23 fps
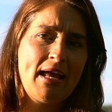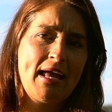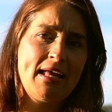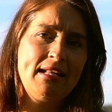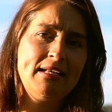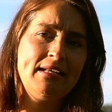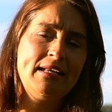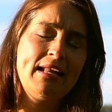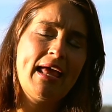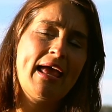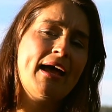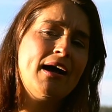
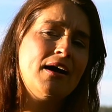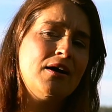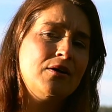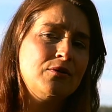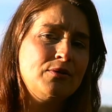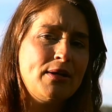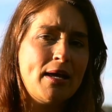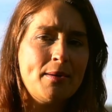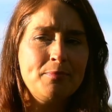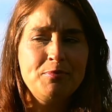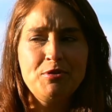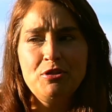And now
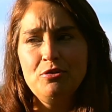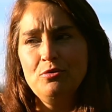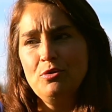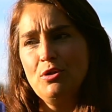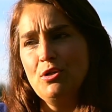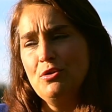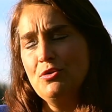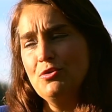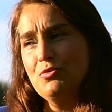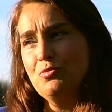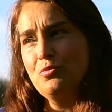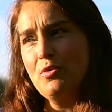Neptune
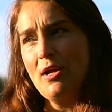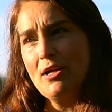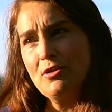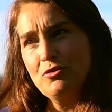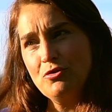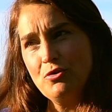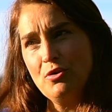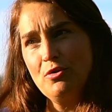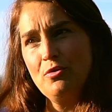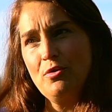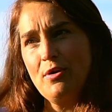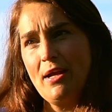goes
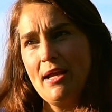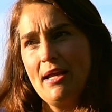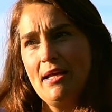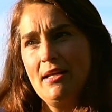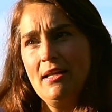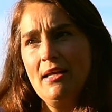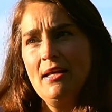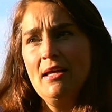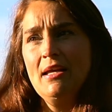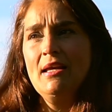retrograde.